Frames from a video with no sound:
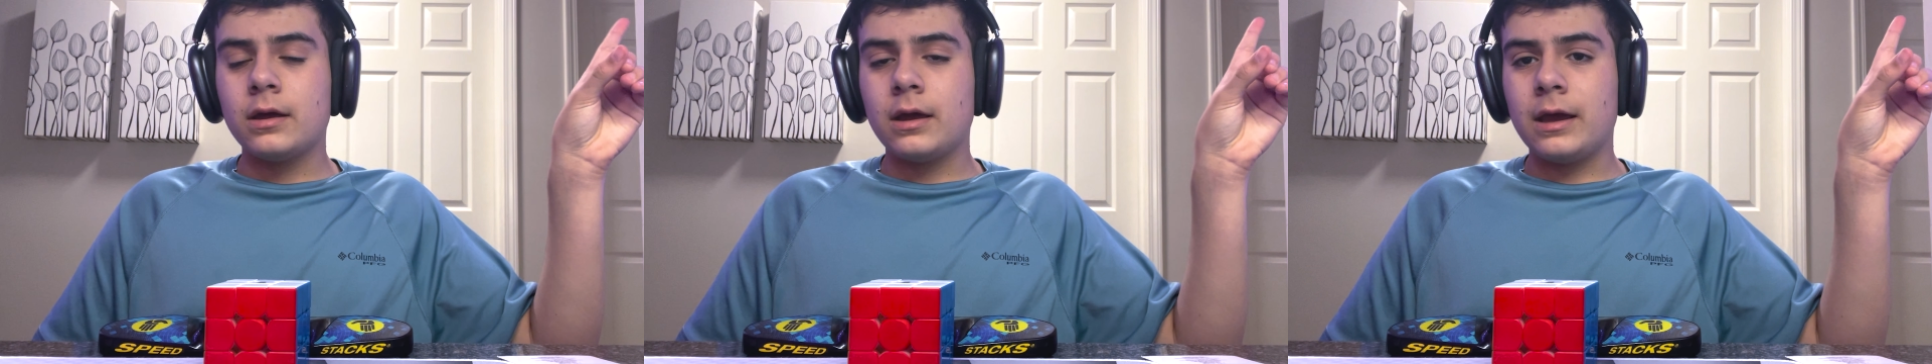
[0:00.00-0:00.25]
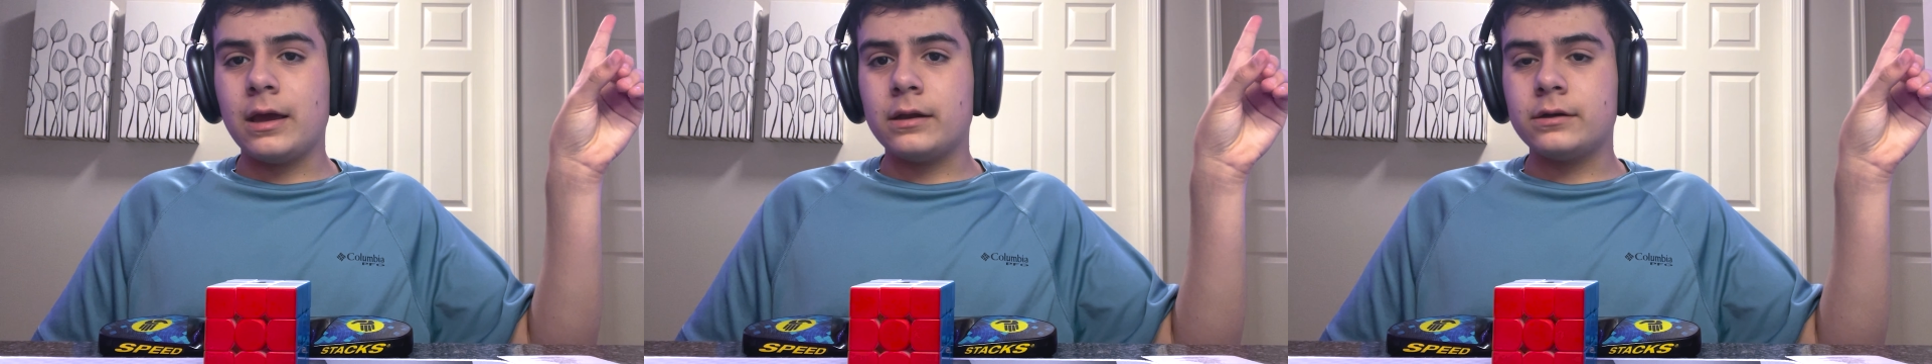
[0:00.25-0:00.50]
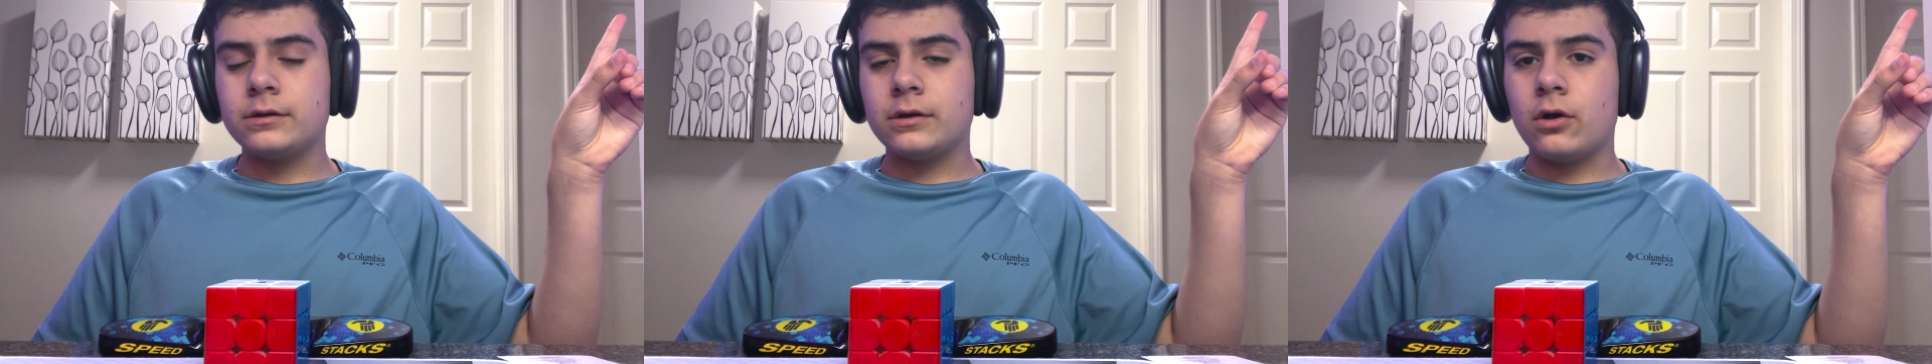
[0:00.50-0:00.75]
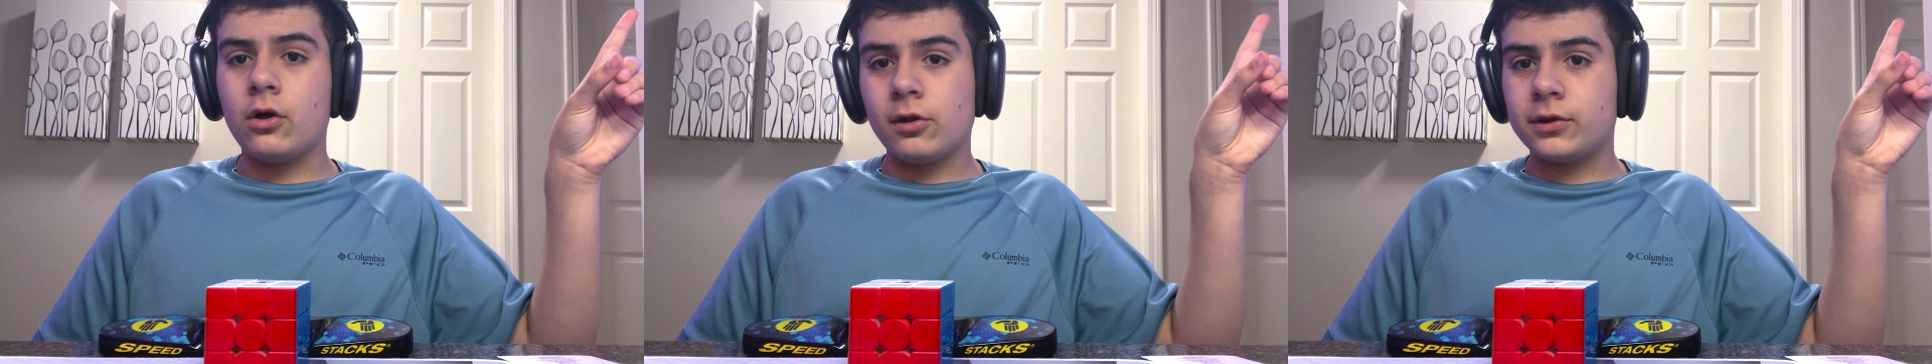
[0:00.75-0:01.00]
and uh,
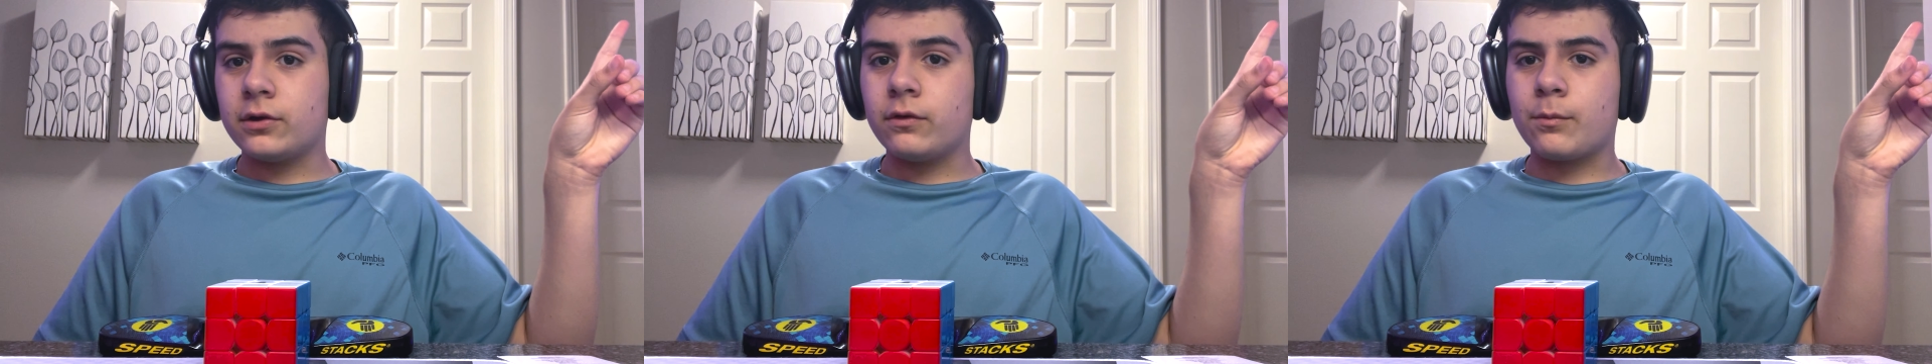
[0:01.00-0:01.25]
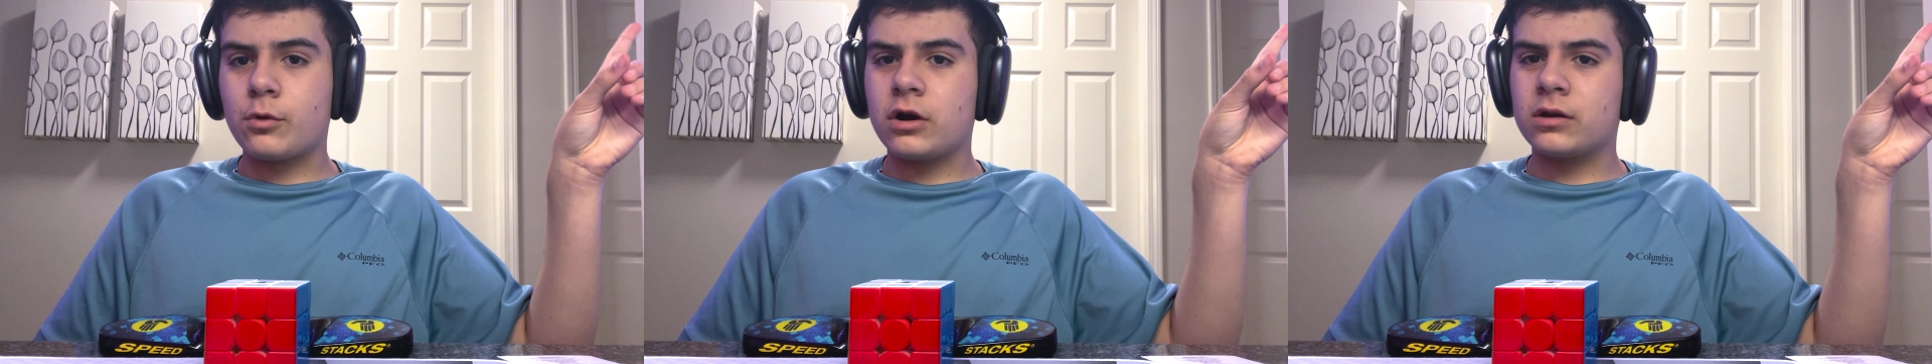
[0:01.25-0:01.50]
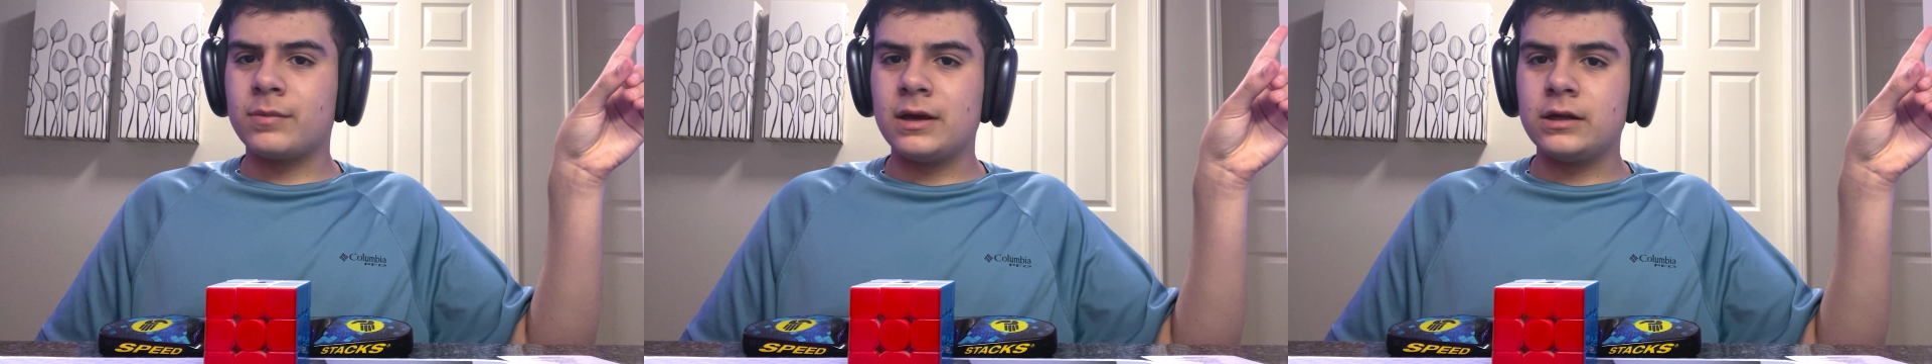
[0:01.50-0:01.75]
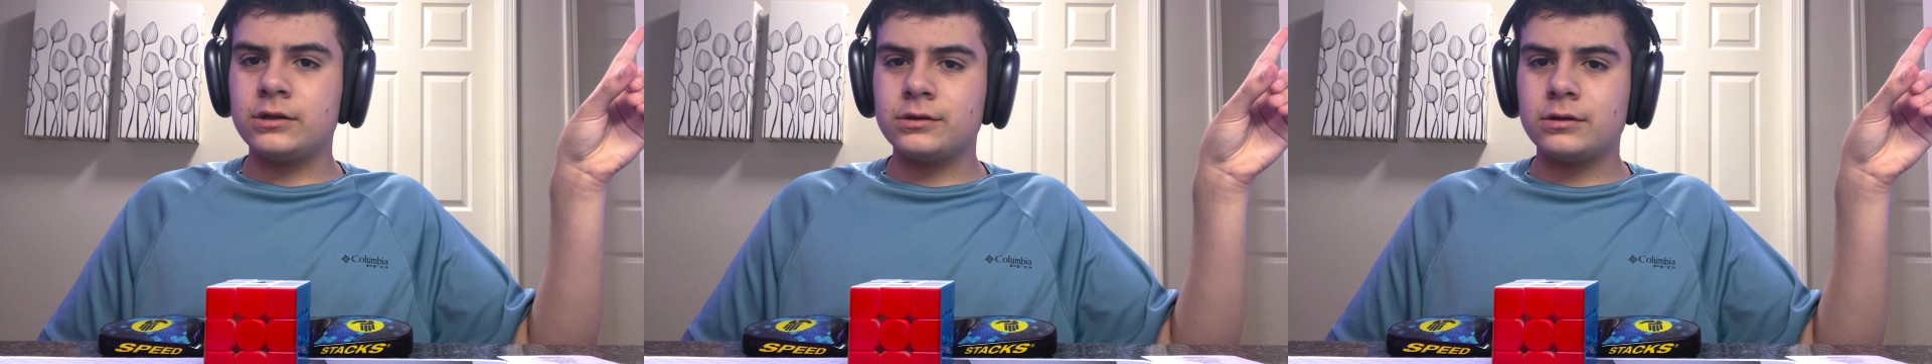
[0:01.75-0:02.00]
also the product page